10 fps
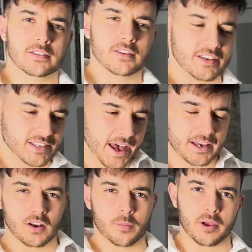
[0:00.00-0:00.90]
to this
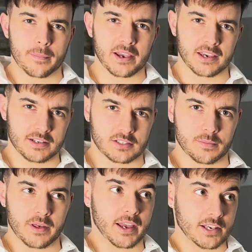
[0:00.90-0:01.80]
economic
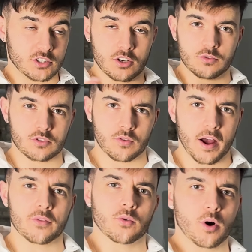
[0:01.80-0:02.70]
mechanism that gets used
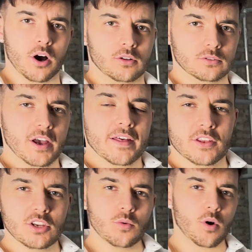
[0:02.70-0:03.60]
around the world,
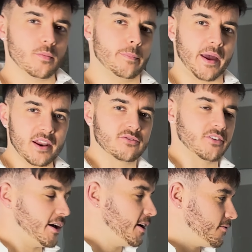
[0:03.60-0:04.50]
then you won't
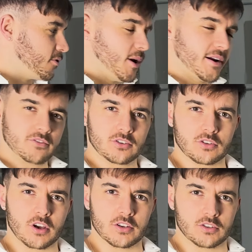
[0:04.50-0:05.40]
benefit from leverage
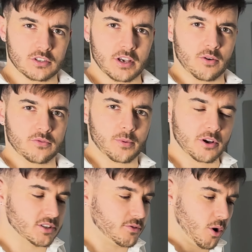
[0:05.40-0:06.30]
returns yourself,
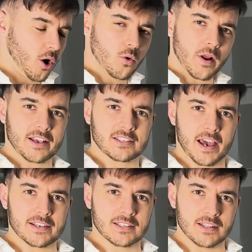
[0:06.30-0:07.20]
because if you hold
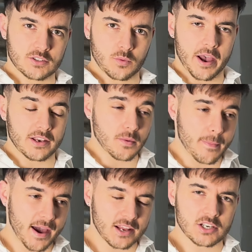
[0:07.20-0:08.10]
assets in this way and you
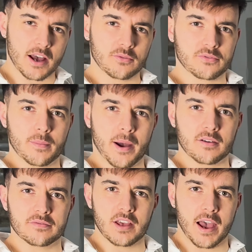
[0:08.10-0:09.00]
manage a healthy amount
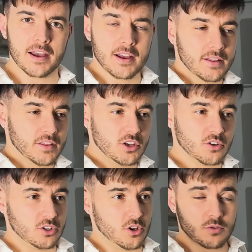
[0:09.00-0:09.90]
of debt, then you
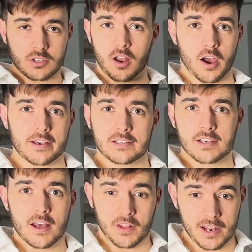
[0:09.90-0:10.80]
can
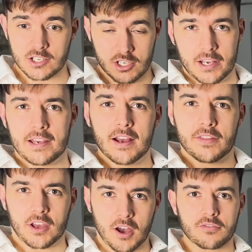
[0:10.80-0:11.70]
utilize literally
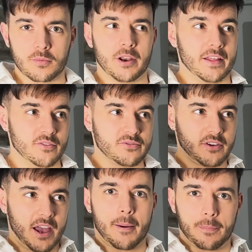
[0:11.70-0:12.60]
the government and the
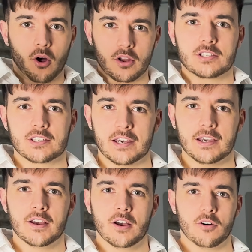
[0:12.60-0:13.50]
fiat policy
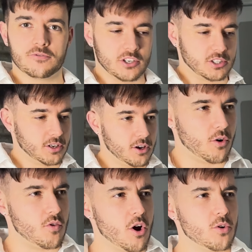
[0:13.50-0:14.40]
of just
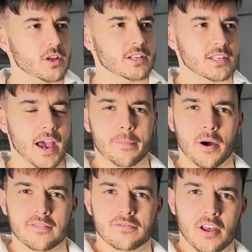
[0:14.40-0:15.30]
eroding debt
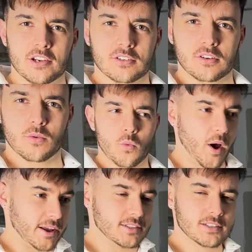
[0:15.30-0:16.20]
by inflation.
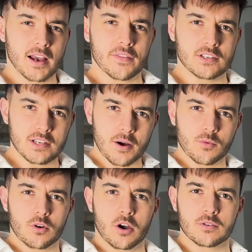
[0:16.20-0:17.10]
Wait, and the debt
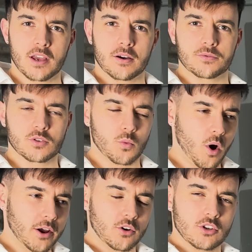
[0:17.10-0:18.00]
will go down. So
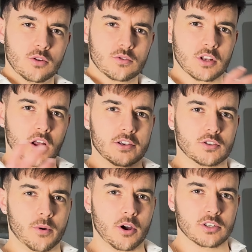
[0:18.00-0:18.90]
why not utilize
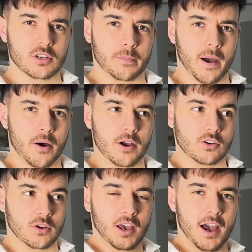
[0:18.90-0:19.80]
your purchasing power and
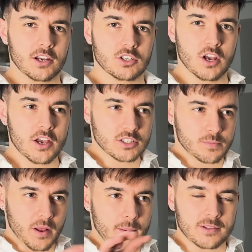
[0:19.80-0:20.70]
your cash,
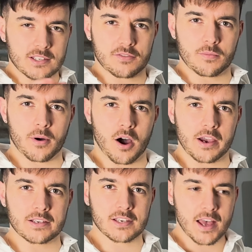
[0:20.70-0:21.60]
split them into different
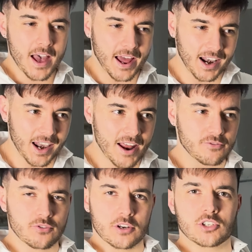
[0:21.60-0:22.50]
pies, and
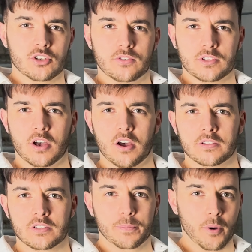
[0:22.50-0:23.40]
leverage your
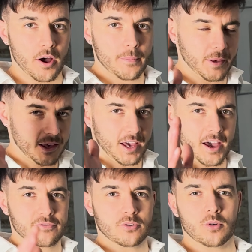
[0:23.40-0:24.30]
returns? But be
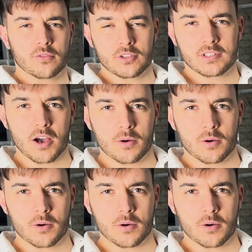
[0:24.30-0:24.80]
careful of your debt